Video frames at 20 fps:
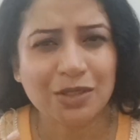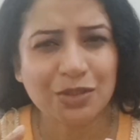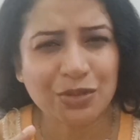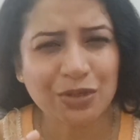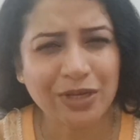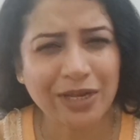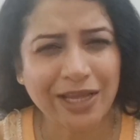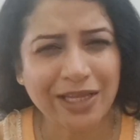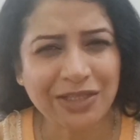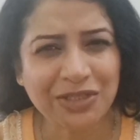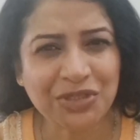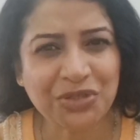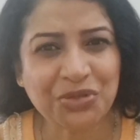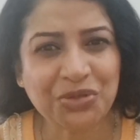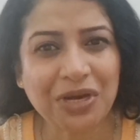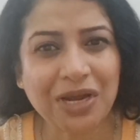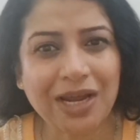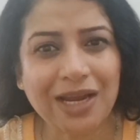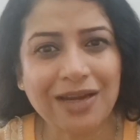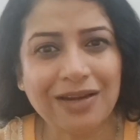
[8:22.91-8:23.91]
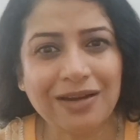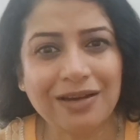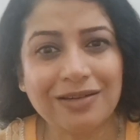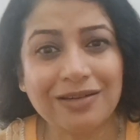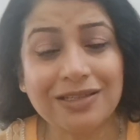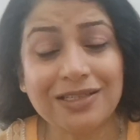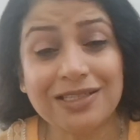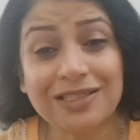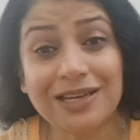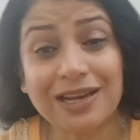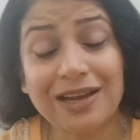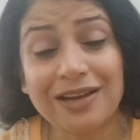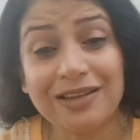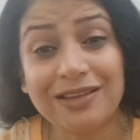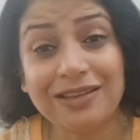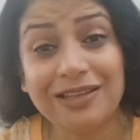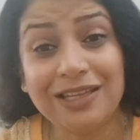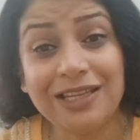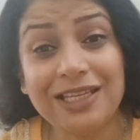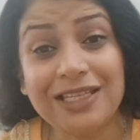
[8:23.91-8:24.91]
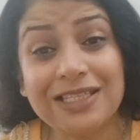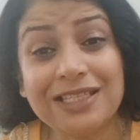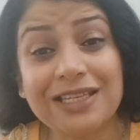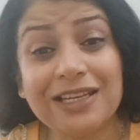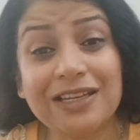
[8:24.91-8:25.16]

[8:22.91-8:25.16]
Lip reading: So let's try and understand these